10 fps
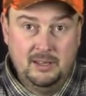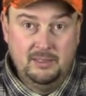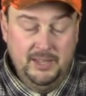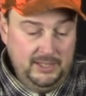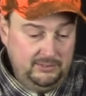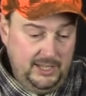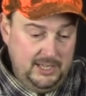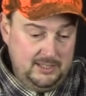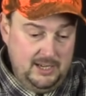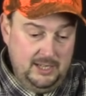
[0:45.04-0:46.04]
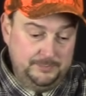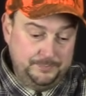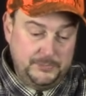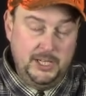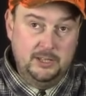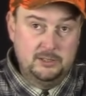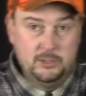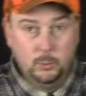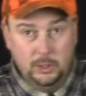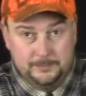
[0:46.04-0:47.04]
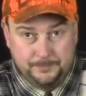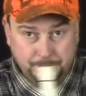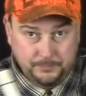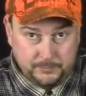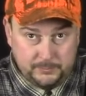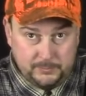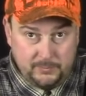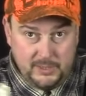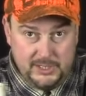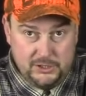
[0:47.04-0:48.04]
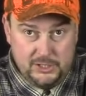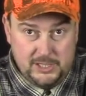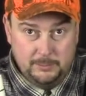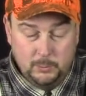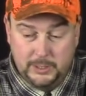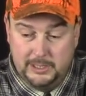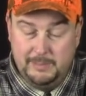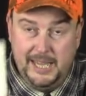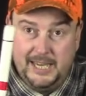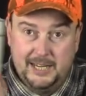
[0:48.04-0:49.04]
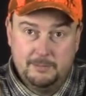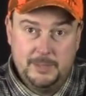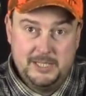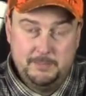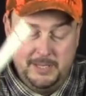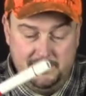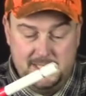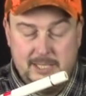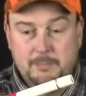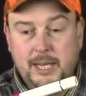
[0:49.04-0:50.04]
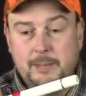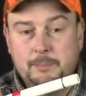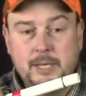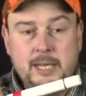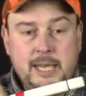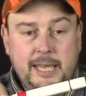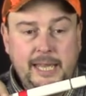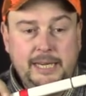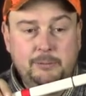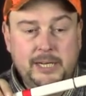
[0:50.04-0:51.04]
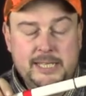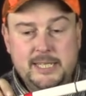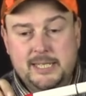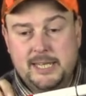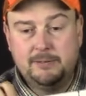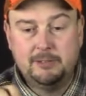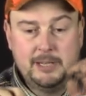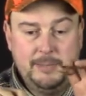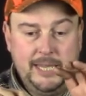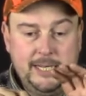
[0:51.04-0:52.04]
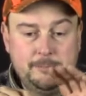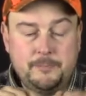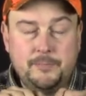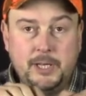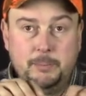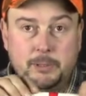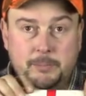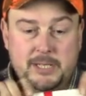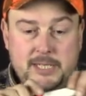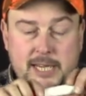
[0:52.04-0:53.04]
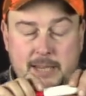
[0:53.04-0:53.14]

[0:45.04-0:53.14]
That's it. The other tool is just something we're going to make out of a piece of PVC pipe, and what I did is after I made it, I put a piece of